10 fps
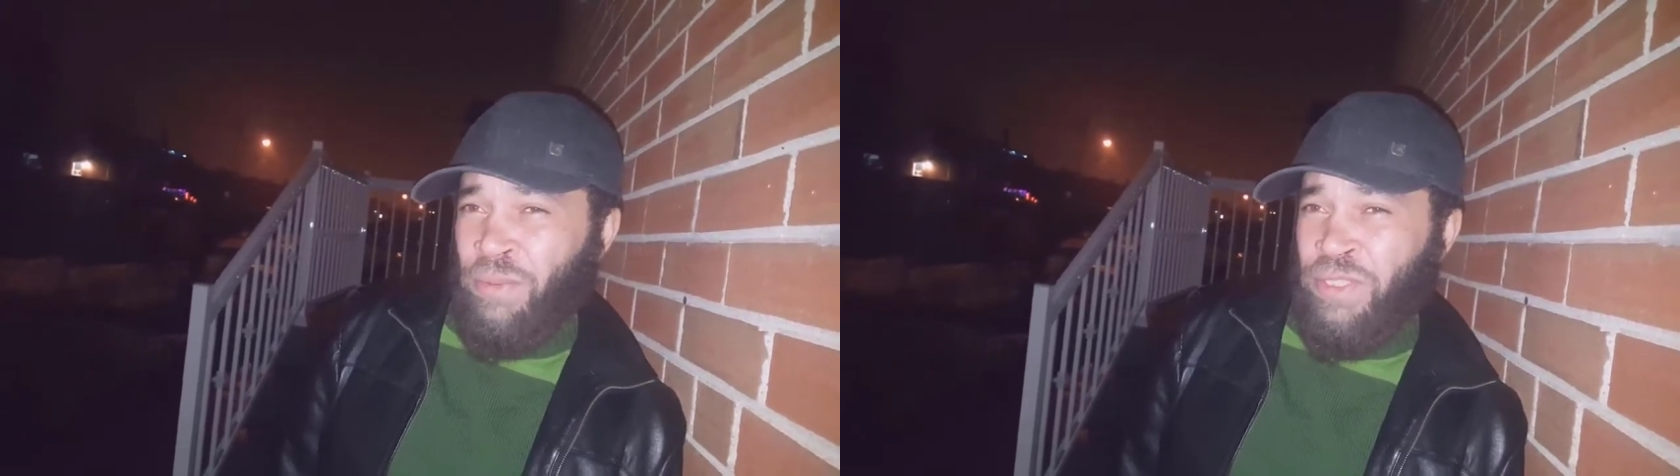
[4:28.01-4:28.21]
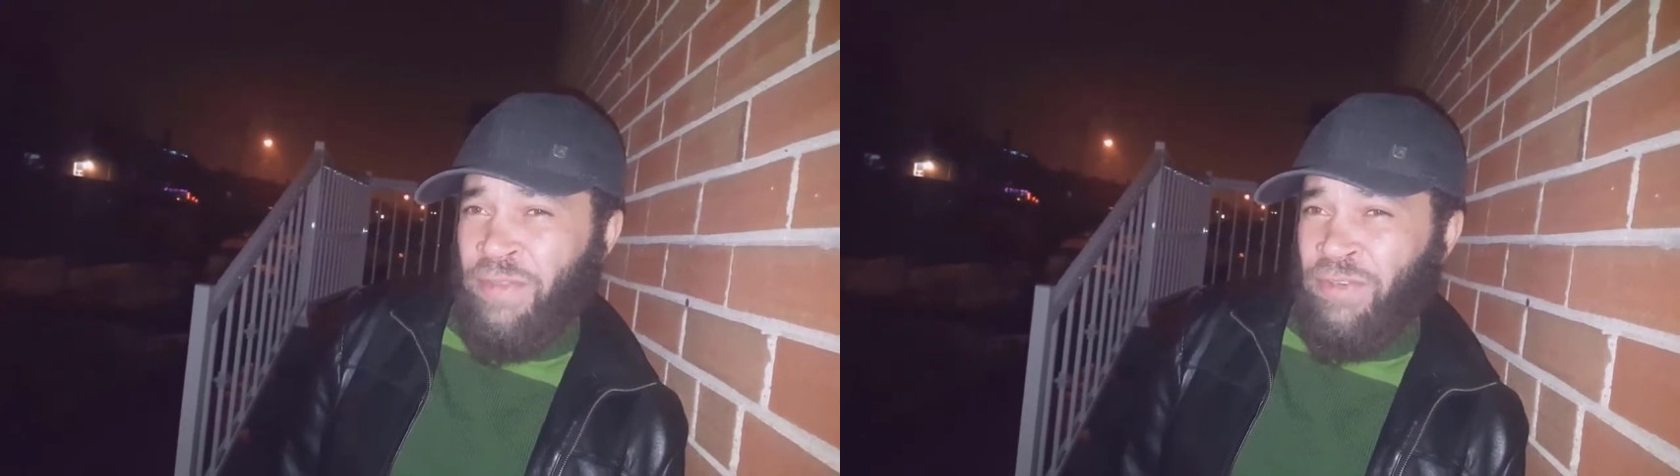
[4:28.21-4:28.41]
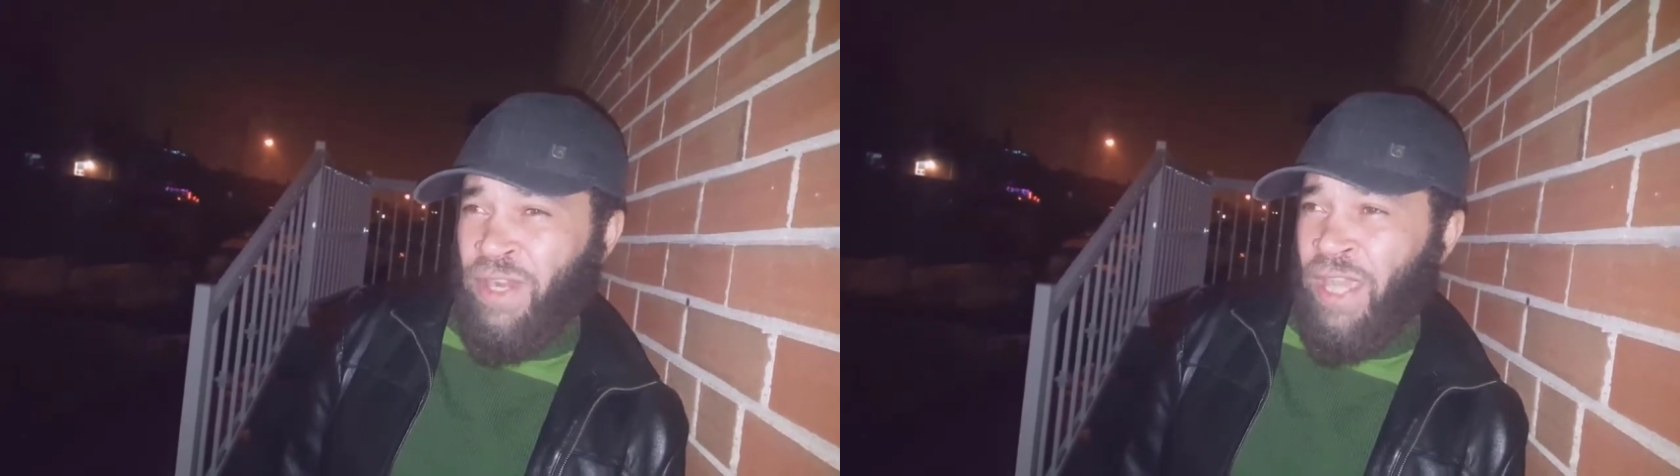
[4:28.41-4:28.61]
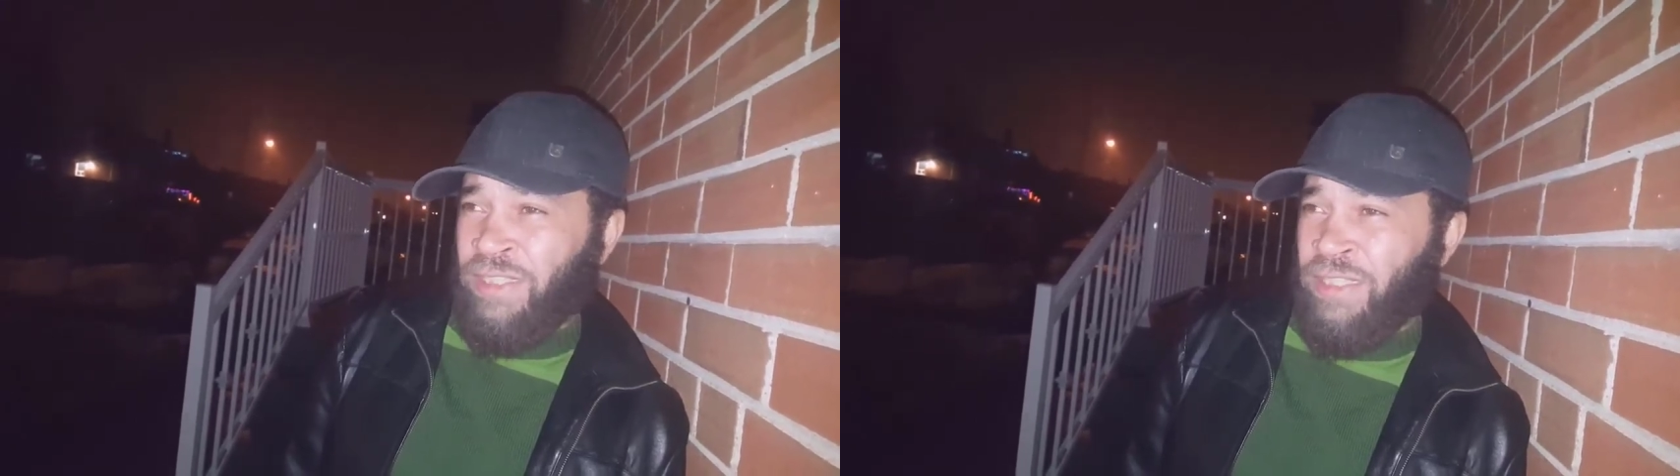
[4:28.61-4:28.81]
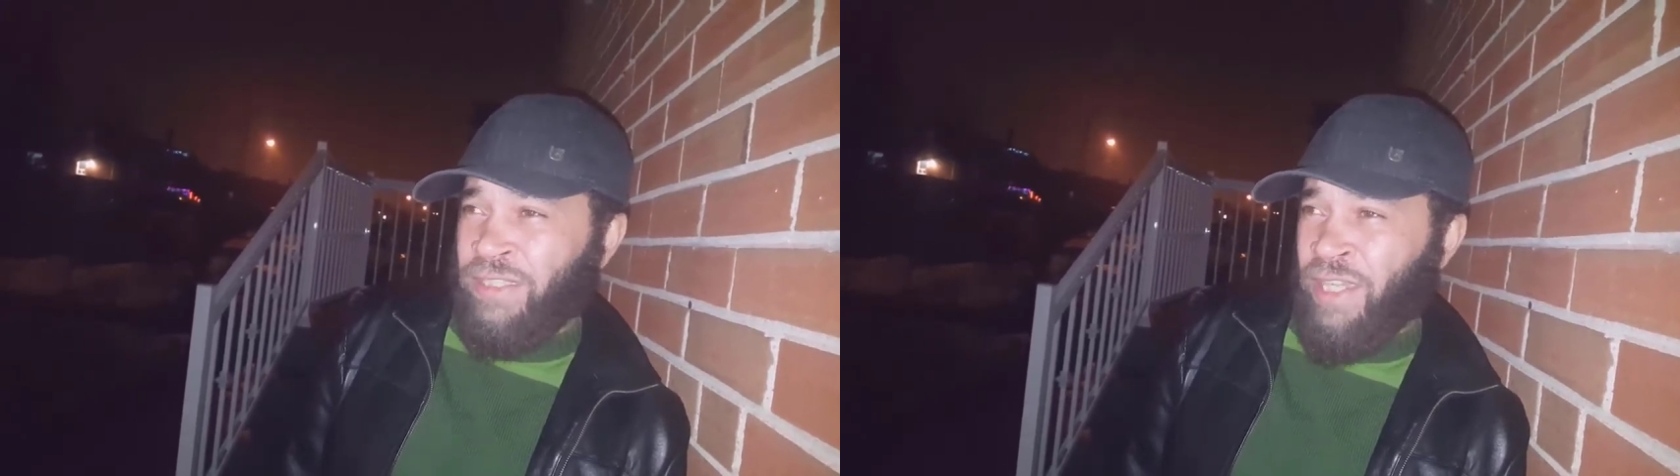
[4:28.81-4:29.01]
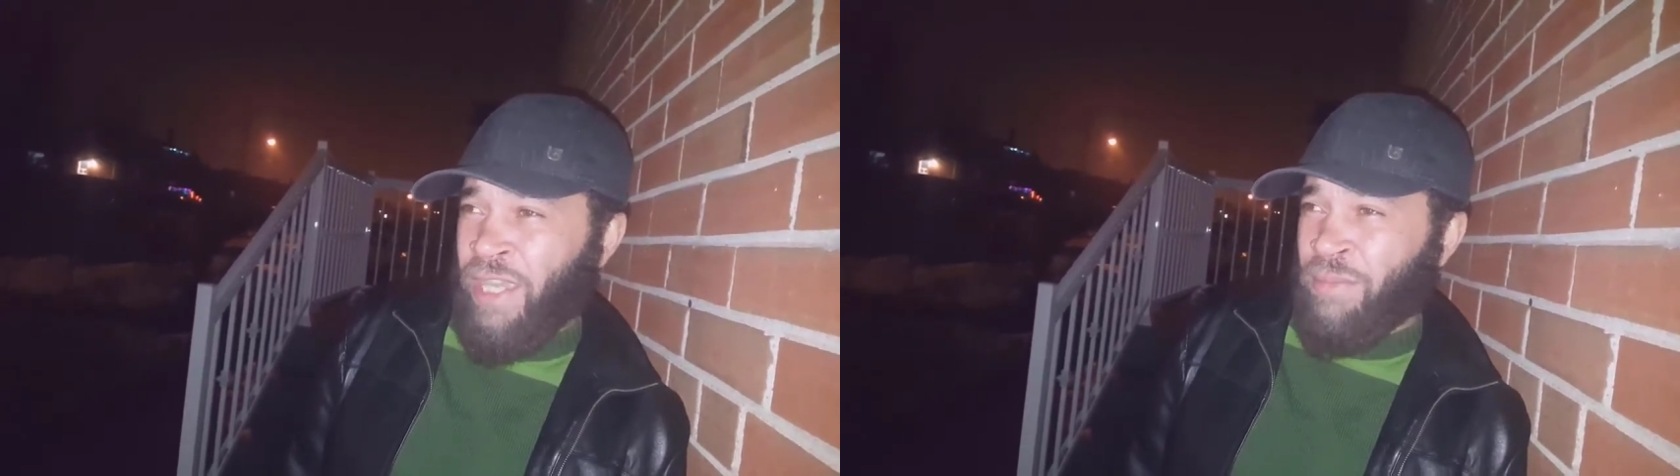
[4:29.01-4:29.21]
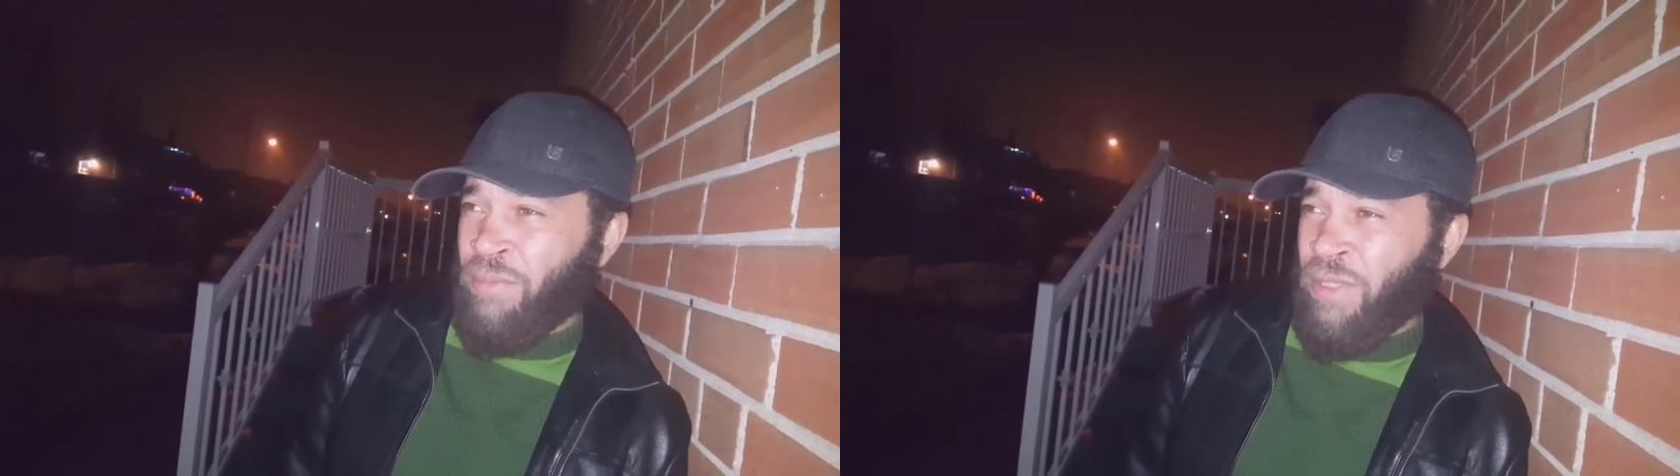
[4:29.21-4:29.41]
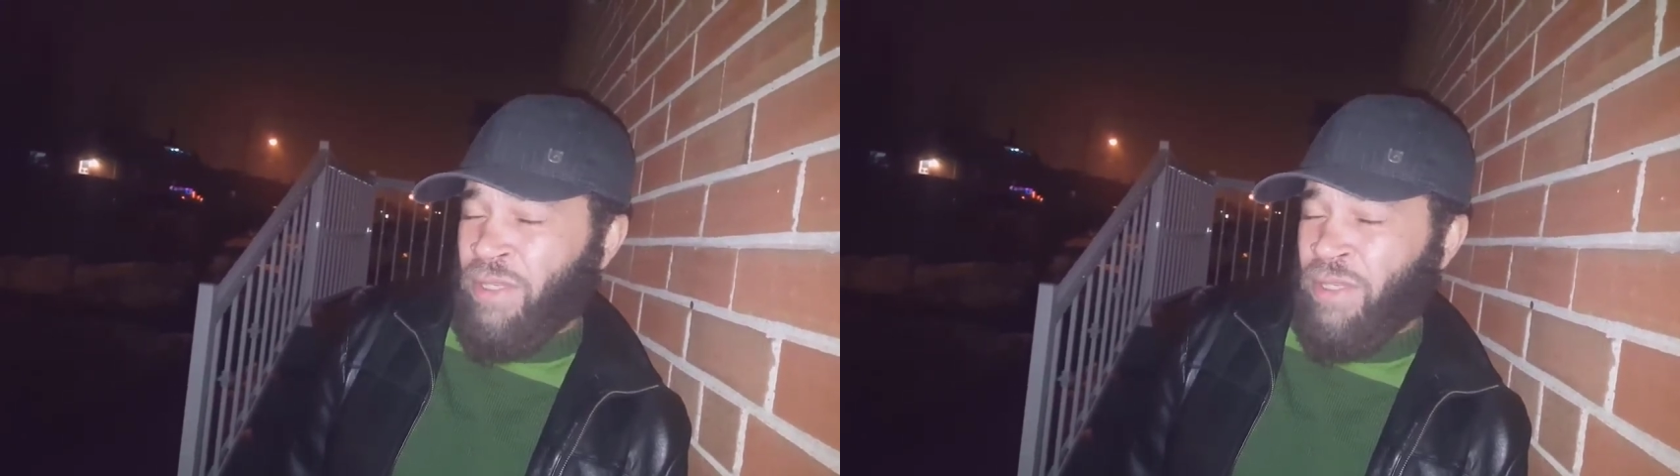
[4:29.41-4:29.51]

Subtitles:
was never lost in time.